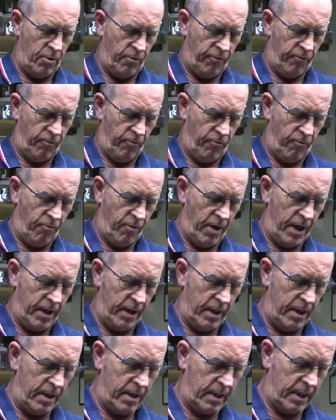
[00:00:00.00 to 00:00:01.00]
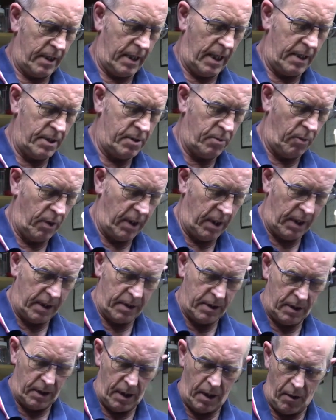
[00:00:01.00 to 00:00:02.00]
off ready in case we need
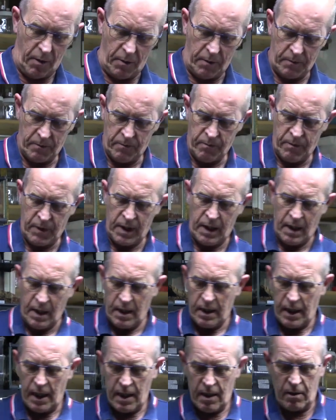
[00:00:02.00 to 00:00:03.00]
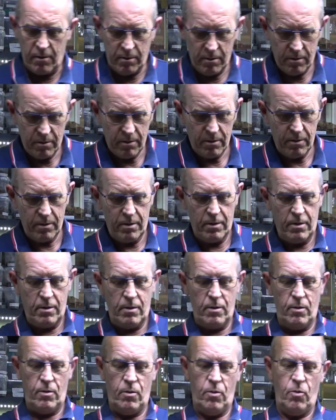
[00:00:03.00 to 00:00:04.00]
to go. Now,
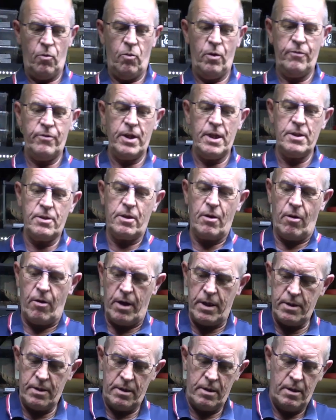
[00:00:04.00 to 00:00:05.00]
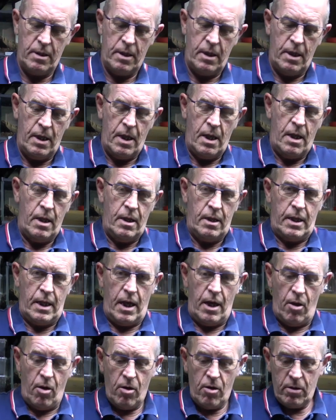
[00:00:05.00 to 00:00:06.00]
with these guys,
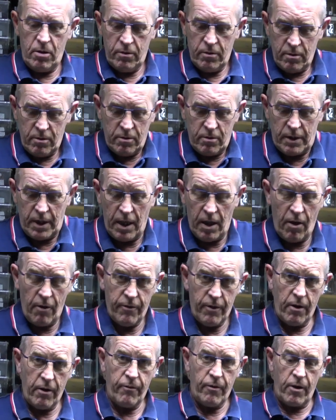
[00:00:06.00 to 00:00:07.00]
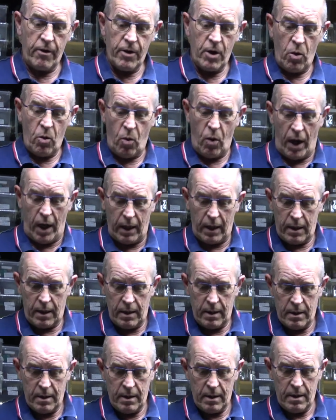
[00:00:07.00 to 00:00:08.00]
they are they are very very
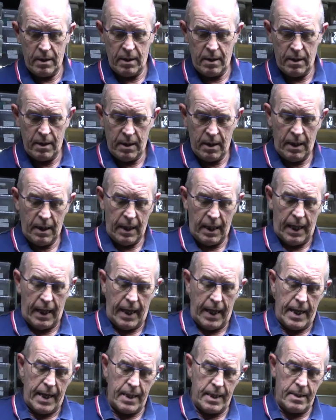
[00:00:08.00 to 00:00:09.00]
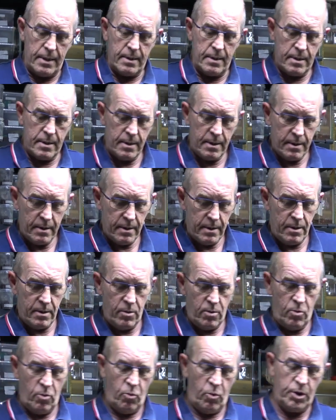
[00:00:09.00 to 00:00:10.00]
quick, and
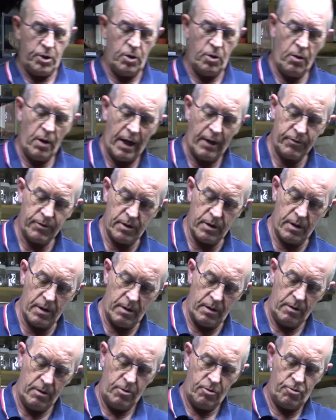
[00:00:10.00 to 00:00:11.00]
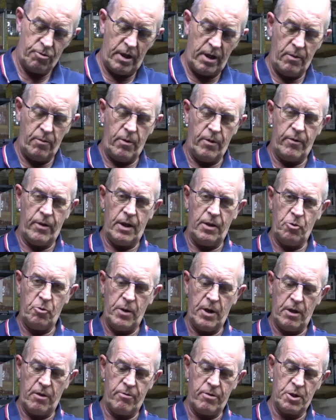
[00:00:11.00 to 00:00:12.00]
we do have to treat them with a little
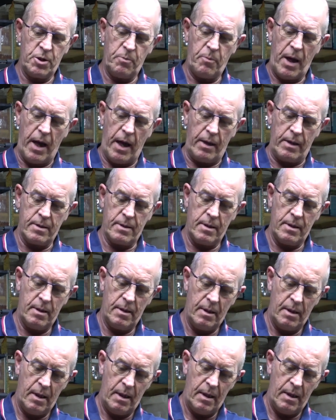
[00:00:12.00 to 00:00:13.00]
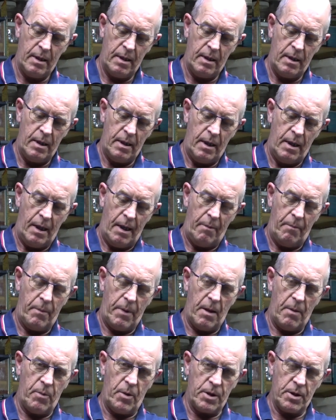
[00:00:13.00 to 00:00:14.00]
bit of respect.
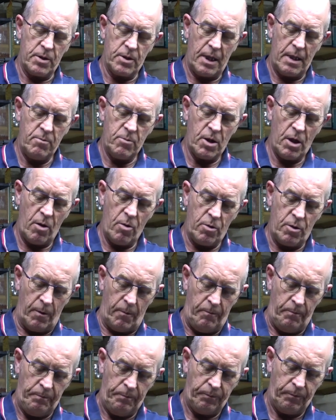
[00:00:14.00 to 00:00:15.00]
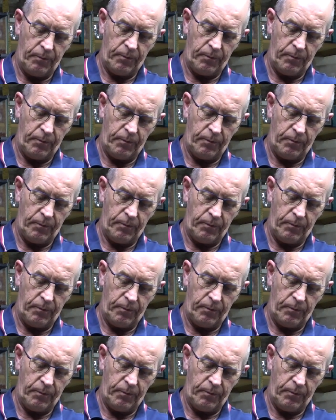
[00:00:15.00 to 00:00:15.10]
But by the same token,